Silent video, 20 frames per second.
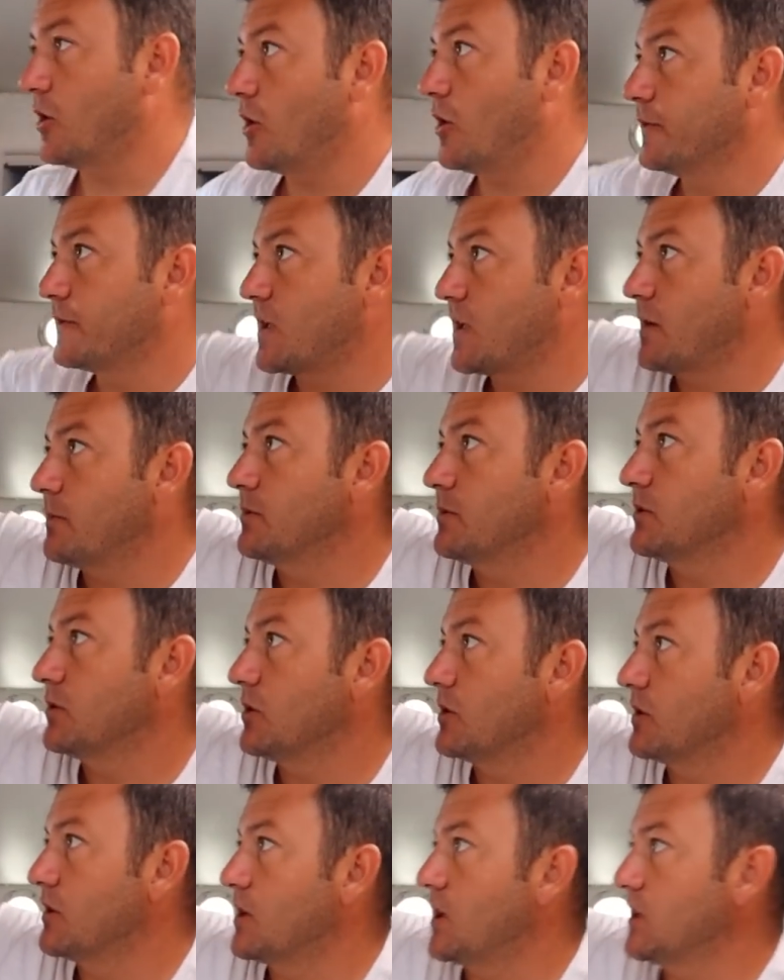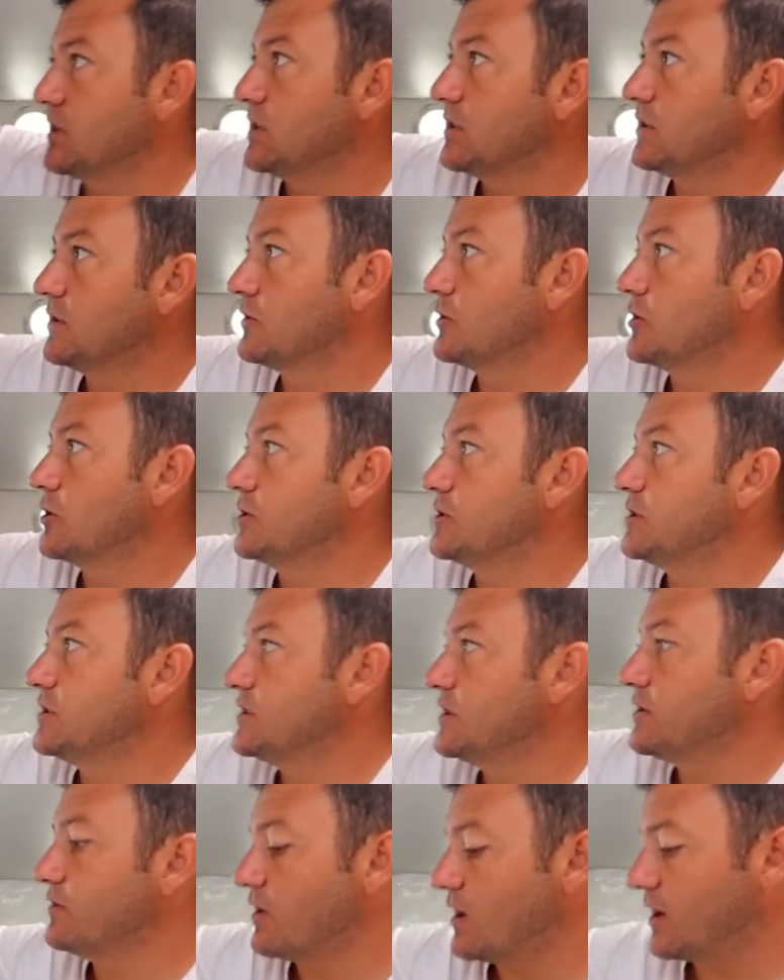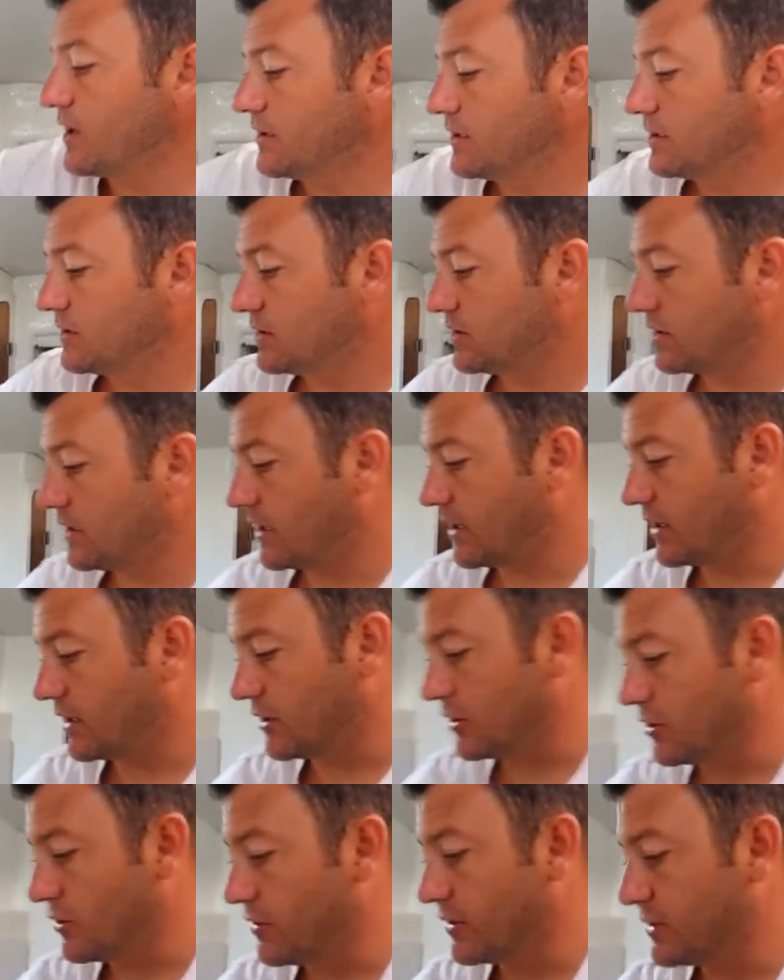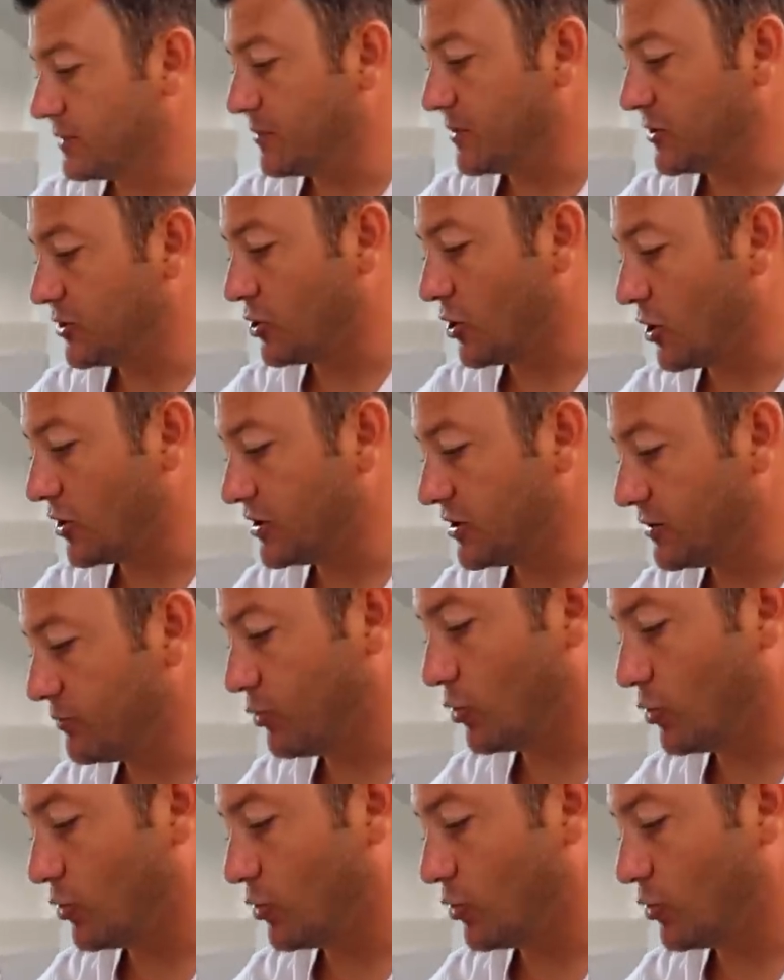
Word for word: aft cabin got a nice little courtesy ride and a USB charging